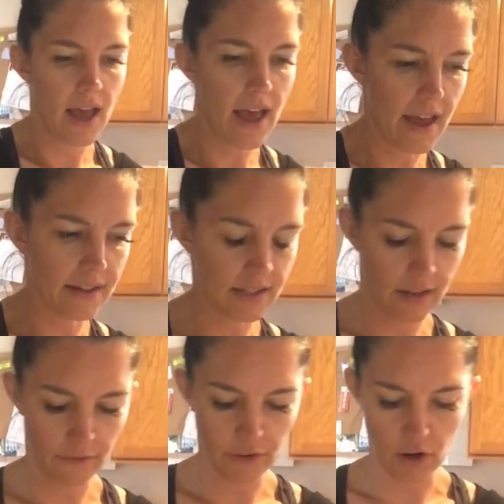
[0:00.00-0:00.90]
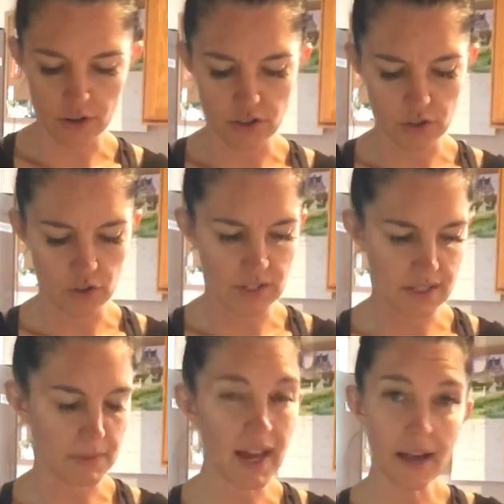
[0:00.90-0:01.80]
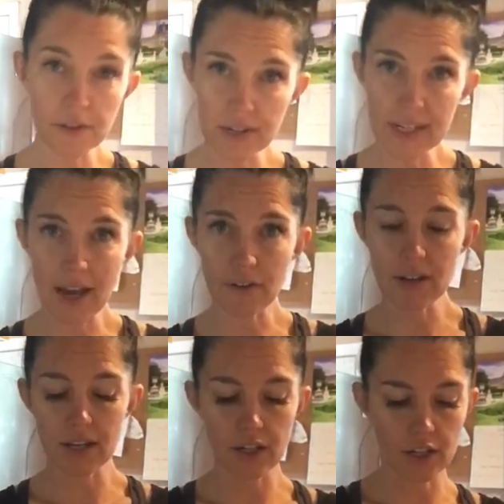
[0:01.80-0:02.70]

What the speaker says: And if you're also doing some calorie counting,